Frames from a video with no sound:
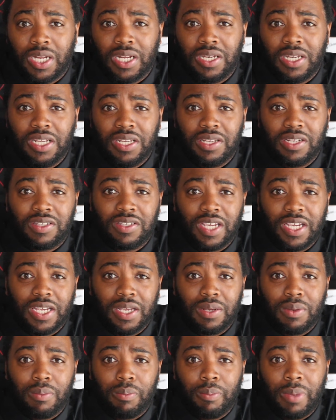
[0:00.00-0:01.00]
they need to
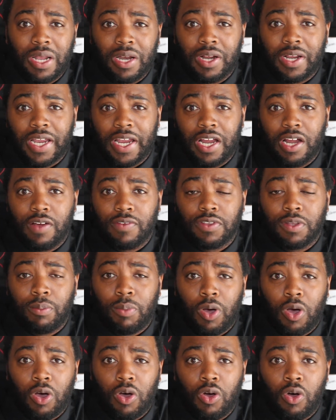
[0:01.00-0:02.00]
take better care of the
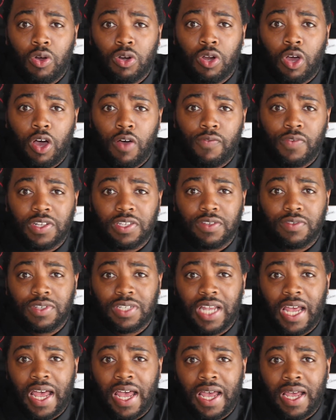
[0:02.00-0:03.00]
ball on the offensive
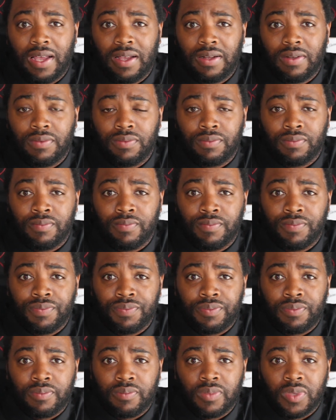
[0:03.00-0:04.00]
side.
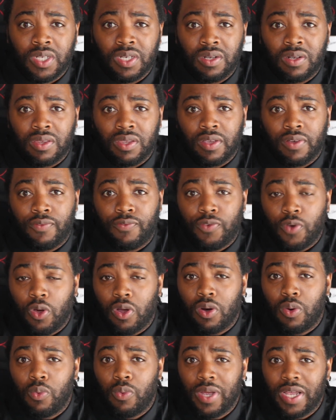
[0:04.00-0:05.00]

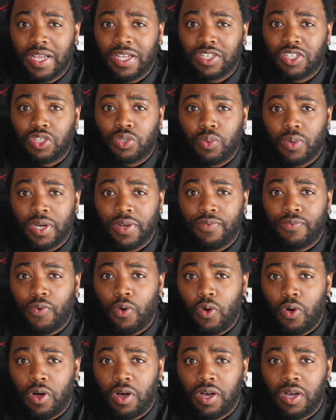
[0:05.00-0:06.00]
Florida wins
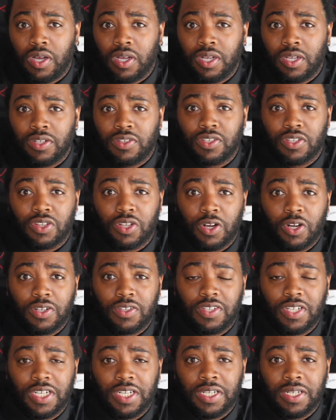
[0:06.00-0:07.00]

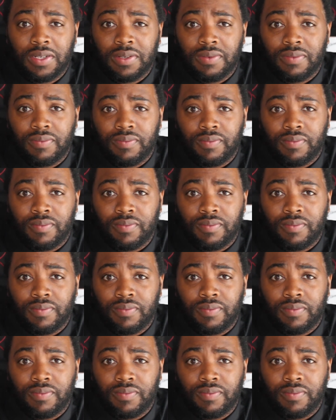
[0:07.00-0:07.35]
24-13.